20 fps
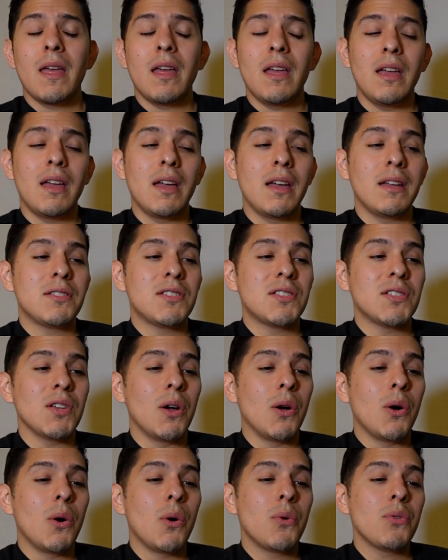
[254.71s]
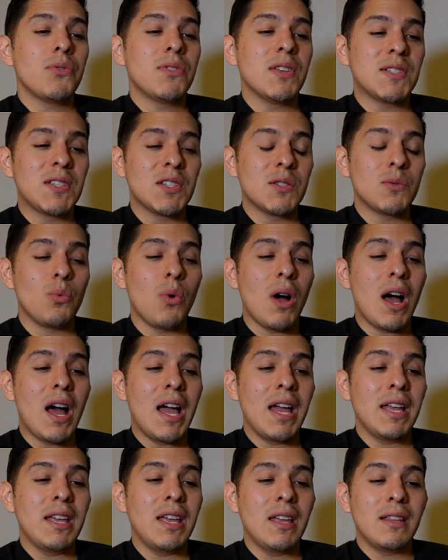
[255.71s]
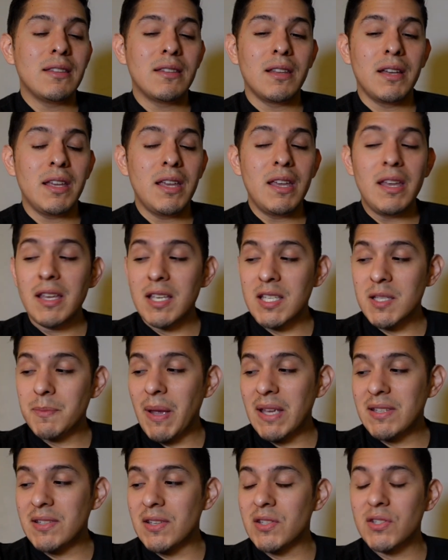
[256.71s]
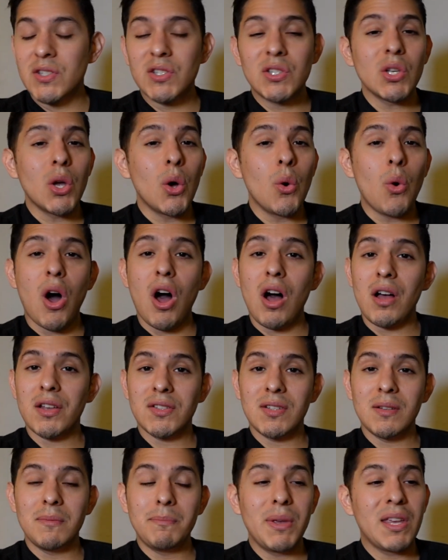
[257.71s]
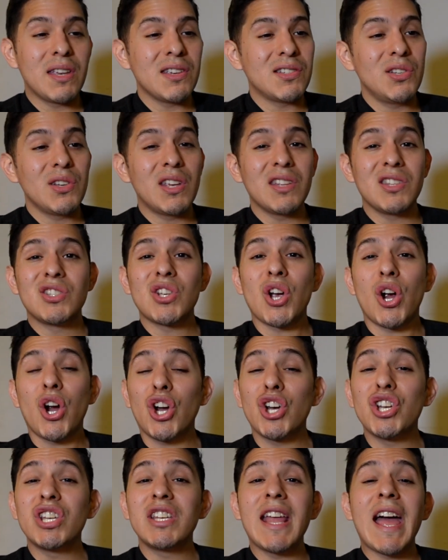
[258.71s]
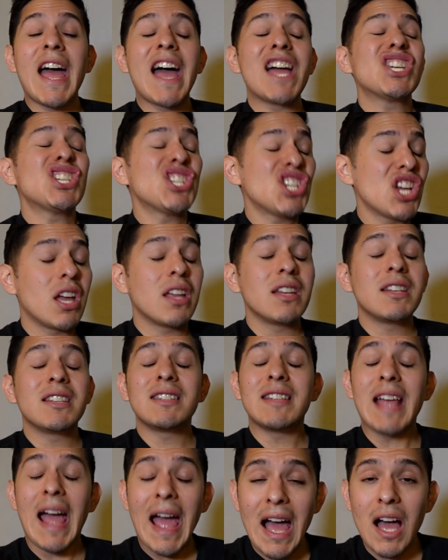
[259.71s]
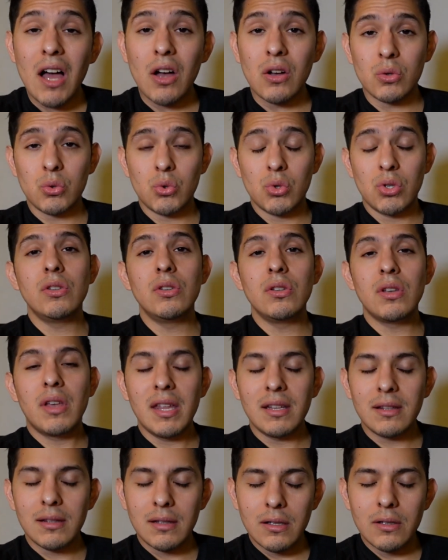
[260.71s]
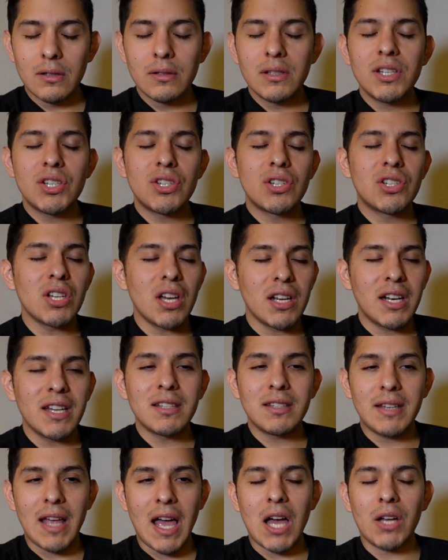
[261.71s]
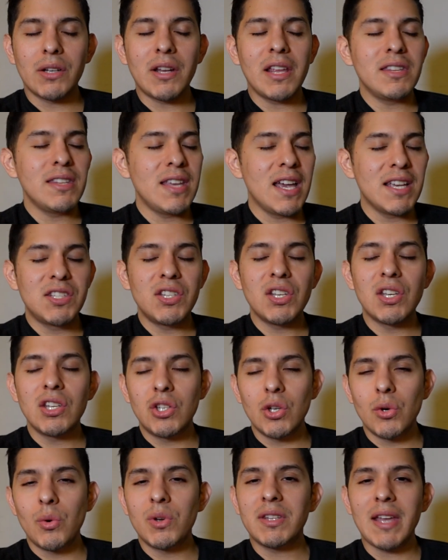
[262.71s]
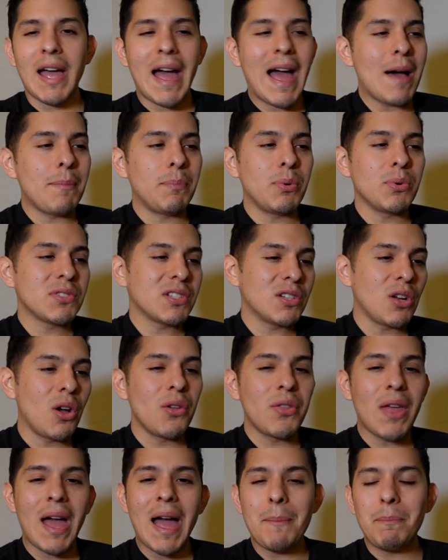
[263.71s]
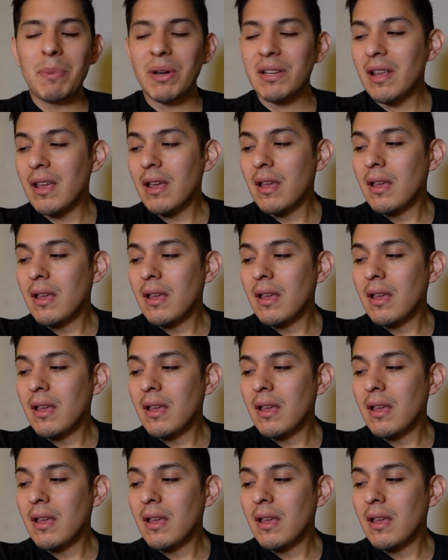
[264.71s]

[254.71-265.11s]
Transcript: And so this is why the e-ink space is so awesome, because you can turn that down. You can literally shut it down. And yes, you can do it with the Apples and all that, but